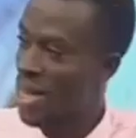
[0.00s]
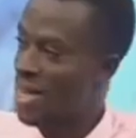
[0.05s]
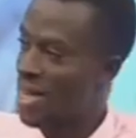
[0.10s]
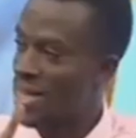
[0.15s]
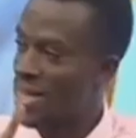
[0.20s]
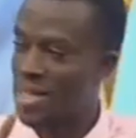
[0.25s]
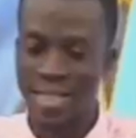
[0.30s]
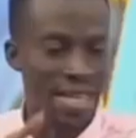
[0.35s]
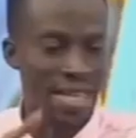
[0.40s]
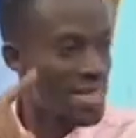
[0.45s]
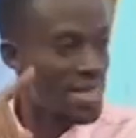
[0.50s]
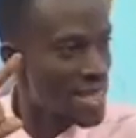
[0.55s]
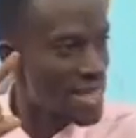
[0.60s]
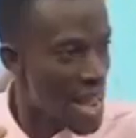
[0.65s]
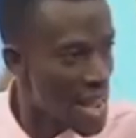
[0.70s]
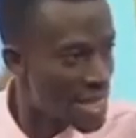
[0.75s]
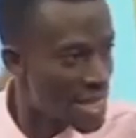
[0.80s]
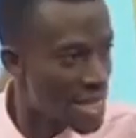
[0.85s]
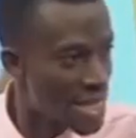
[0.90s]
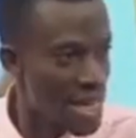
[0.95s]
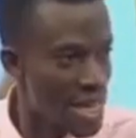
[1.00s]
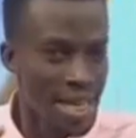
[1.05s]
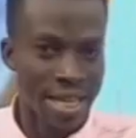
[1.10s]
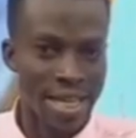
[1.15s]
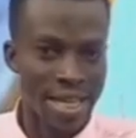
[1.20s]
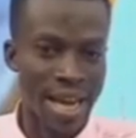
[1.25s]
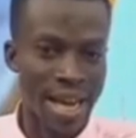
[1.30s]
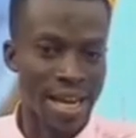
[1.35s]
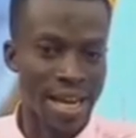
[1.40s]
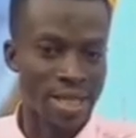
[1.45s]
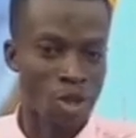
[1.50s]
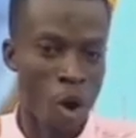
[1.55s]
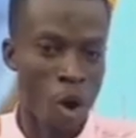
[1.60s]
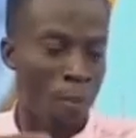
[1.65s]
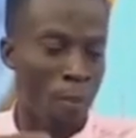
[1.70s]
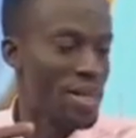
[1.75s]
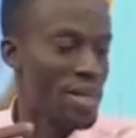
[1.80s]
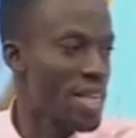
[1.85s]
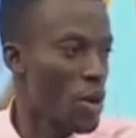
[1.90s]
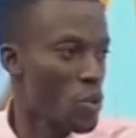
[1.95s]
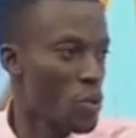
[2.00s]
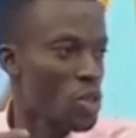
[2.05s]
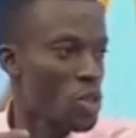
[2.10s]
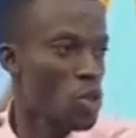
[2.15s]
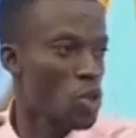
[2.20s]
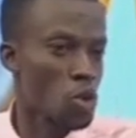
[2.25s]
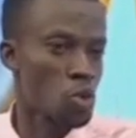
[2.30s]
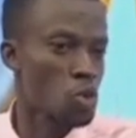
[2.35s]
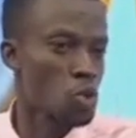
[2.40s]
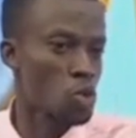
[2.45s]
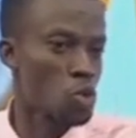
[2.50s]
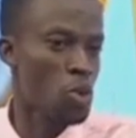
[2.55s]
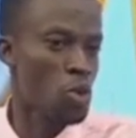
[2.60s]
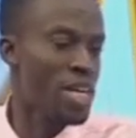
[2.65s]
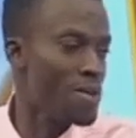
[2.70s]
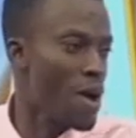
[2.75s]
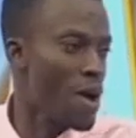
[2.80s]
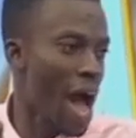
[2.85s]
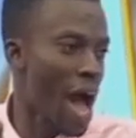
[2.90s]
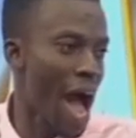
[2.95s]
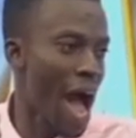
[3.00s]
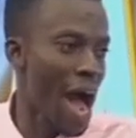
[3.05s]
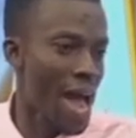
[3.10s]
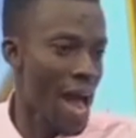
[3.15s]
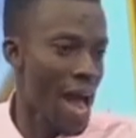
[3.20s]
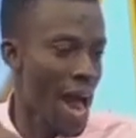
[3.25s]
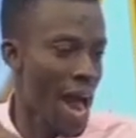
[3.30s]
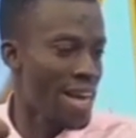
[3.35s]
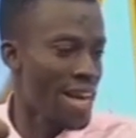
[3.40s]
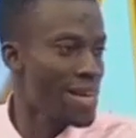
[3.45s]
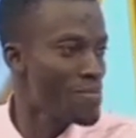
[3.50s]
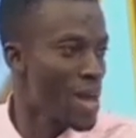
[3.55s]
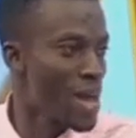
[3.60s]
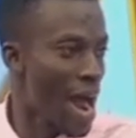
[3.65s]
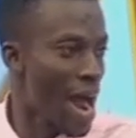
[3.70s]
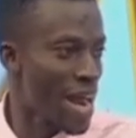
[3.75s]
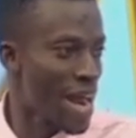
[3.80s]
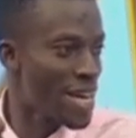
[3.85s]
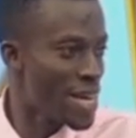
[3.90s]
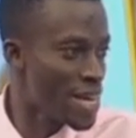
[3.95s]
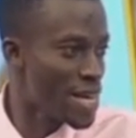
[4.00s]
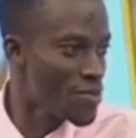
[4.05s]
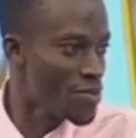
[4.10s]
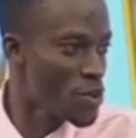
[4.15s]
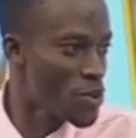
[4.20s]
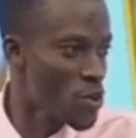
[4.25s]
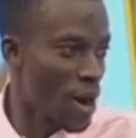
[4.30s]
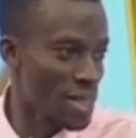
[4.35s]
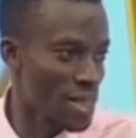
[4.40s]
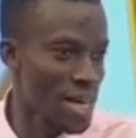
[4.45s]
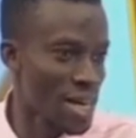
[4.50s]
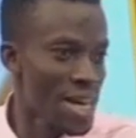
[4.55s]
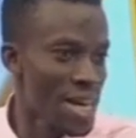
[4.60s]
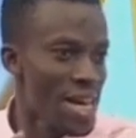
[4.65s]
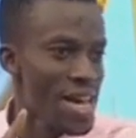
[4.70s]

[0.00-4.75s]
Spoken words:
it is the state that has committed resources to hiding behind the individuals.